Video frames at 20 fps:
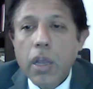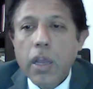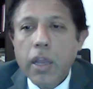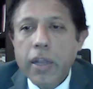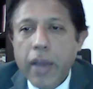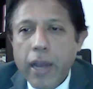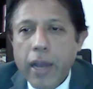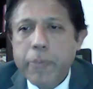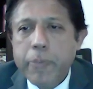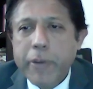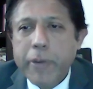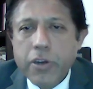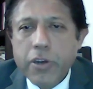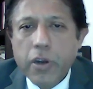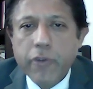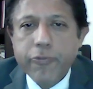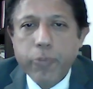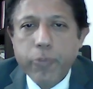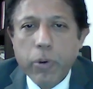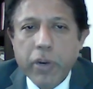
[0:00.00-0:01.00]
In any
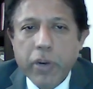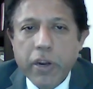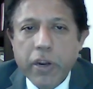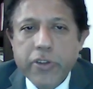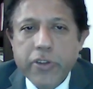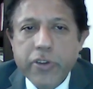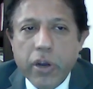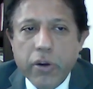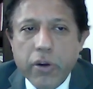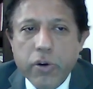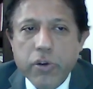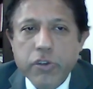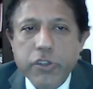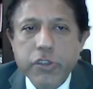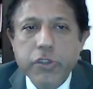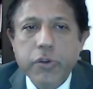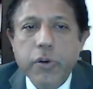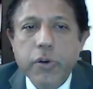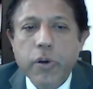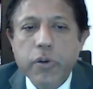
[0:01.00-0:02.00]
patient of pulmonary
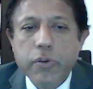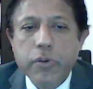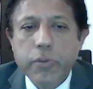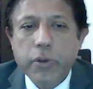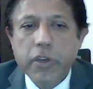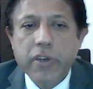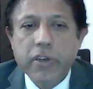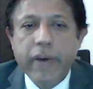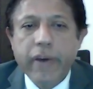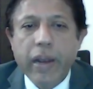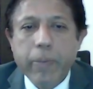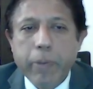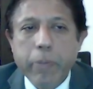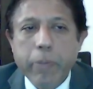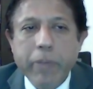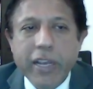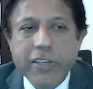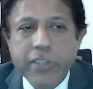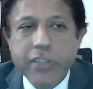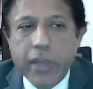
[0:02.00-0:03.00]
sarcoidosis, you're going to develop a
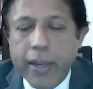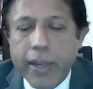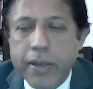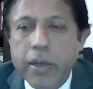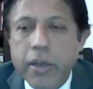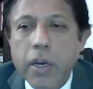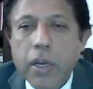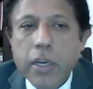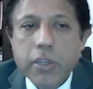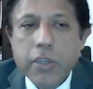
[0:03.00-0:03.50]
baseline.